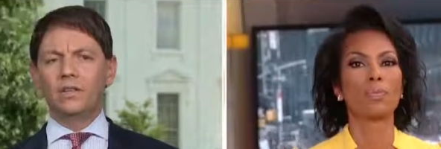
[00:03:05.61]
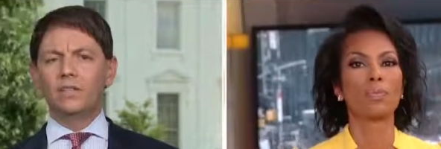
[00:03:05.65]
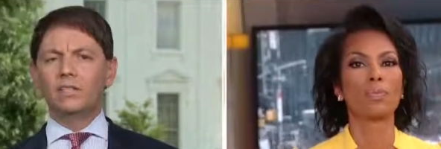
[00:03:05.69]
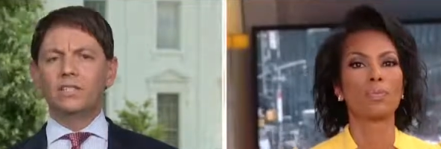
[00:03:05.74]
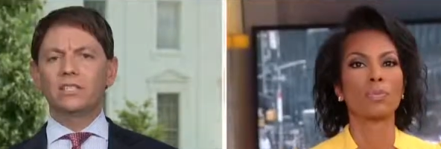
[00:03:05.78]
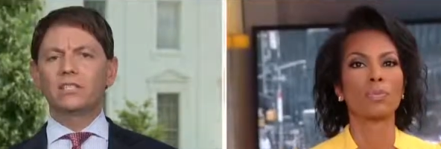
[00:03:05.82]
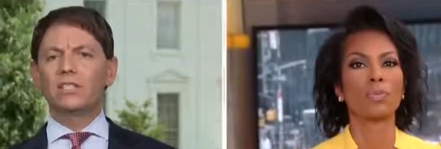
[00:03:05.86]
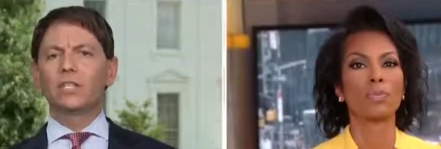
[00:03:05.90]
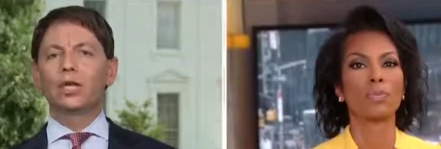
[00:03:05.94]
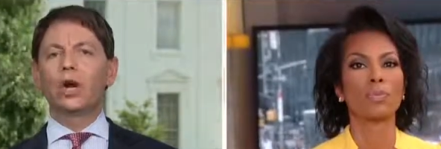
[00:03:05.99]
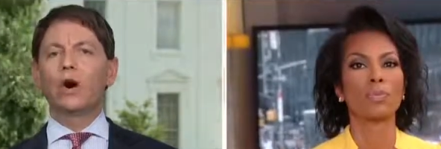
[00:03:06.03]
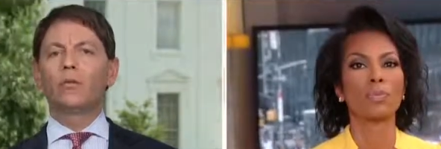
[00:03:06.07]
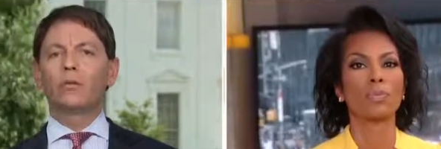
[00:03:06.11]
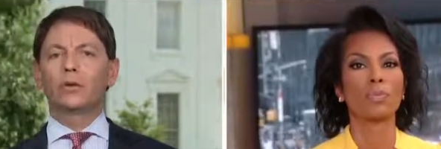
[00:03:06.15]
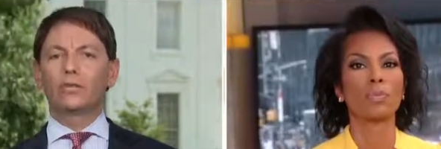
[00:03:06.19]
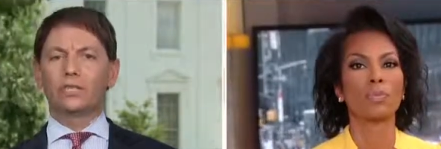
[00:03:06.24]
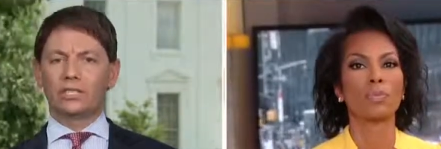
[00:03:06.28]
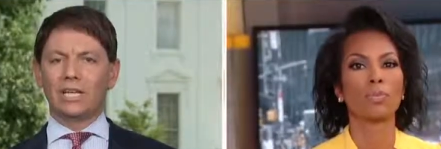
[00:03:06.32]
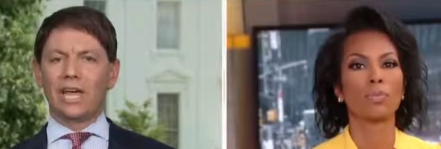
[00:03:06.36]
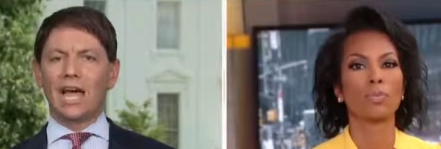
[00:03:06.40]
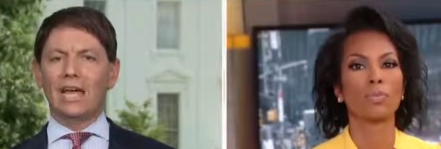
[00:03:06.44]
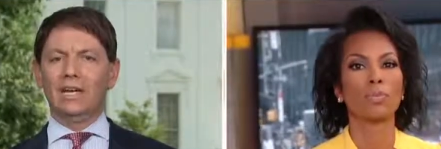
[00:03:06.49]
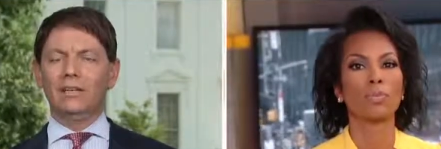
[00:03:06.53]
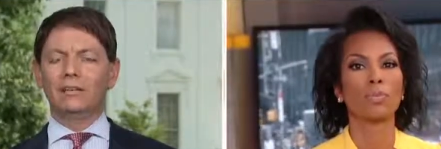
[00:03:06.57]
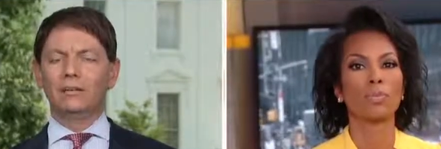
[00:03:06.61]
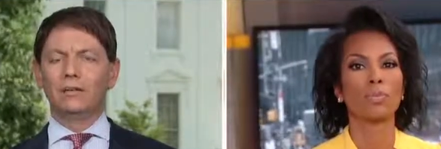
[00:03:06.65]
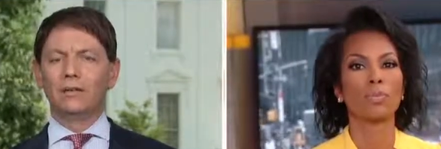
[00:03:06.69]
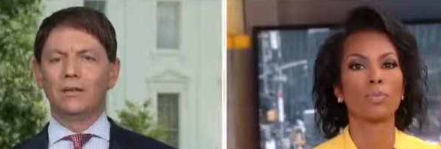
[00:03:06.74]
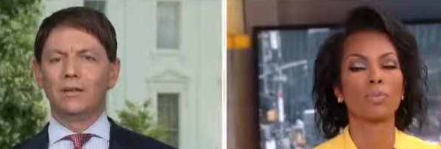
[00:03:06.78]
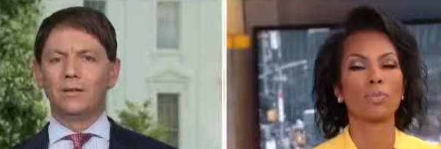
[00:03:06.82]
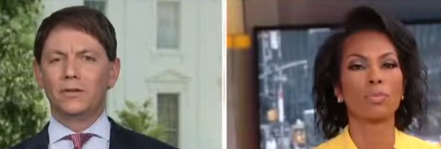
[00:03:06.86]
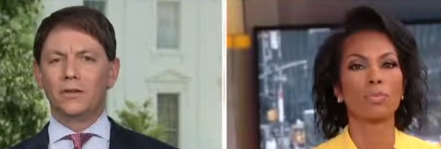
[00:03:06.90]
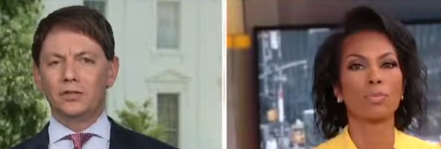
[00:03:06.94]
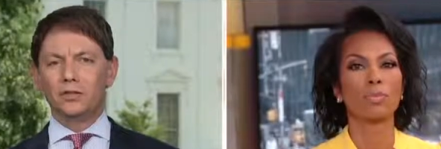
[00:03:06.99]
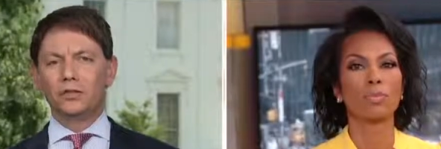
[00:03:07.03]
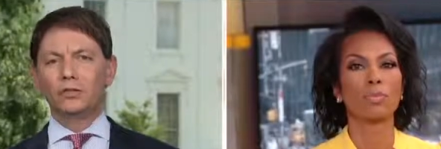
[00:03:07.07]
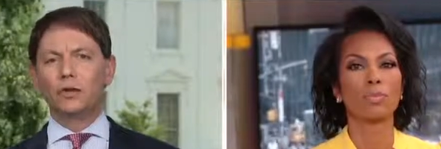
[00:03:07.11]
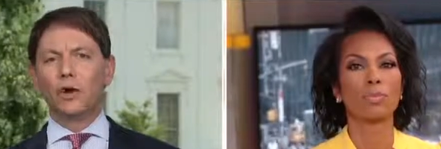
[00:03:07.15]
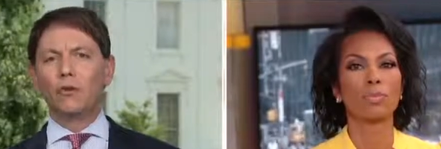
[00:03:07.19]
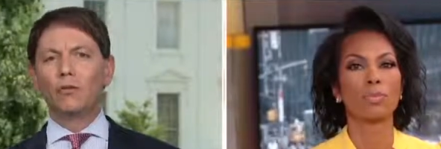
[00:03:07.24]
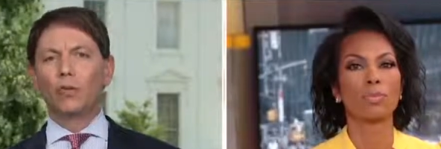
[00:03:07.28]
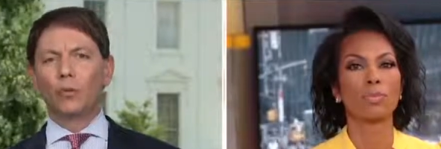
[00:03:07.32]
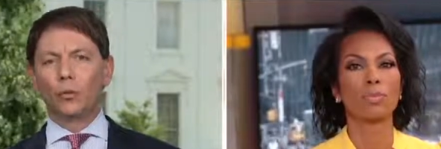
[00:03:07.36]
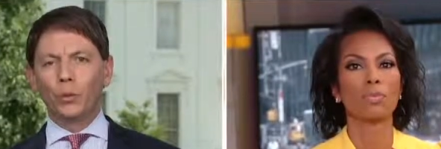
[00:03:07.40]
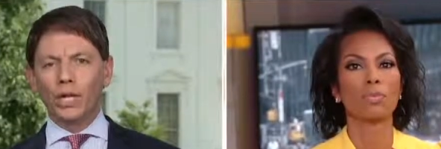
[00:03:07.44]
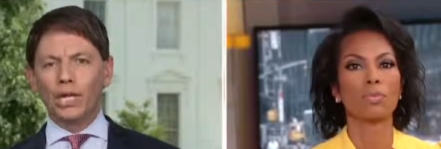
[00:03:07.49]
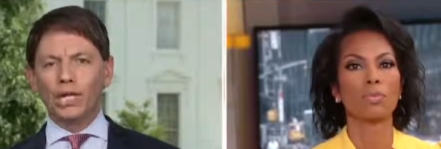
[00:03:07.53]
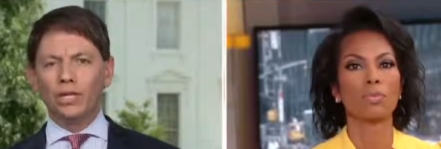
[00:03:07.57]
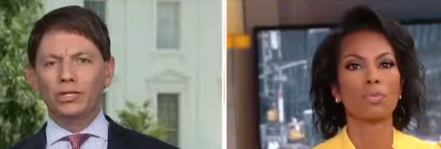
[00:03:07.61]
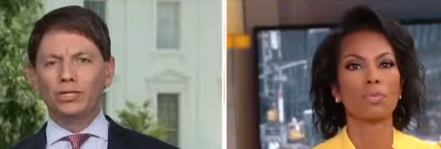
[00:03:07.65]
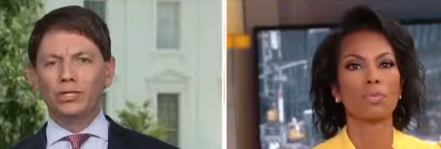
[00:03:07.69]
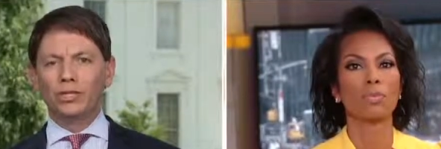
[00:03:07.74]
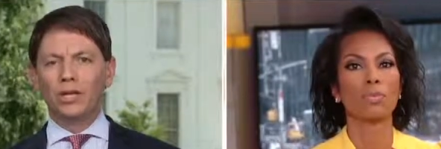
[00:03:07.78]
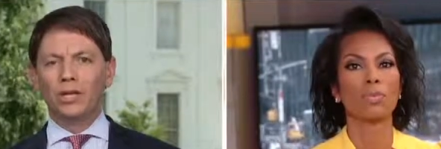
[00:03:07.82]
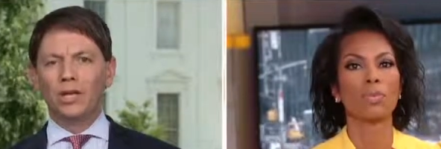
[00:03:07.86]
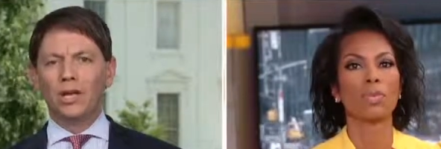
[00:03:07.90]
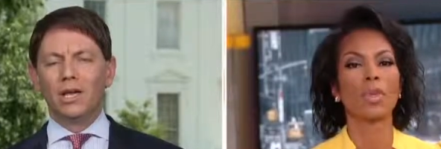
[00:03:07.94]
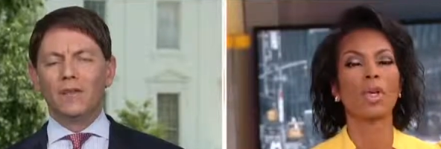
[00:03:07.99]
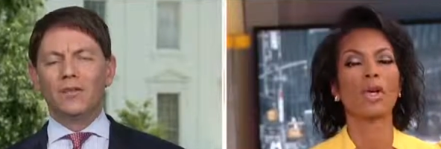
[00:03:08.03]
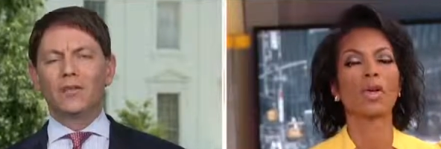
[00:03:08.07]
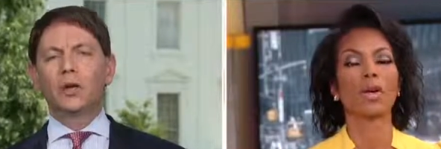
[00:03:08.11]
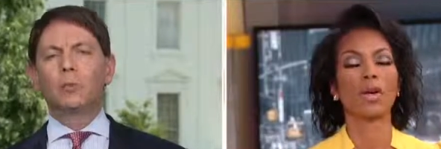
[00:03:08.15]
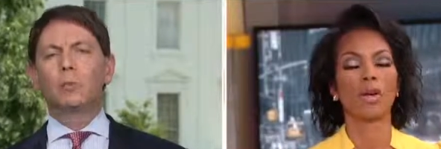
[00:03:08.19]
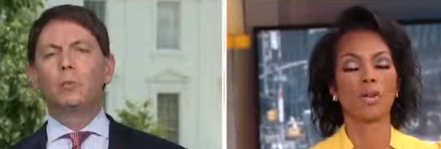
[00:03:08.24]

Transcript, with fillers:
Speaker 1: This isn't oversight. This is overreach. They're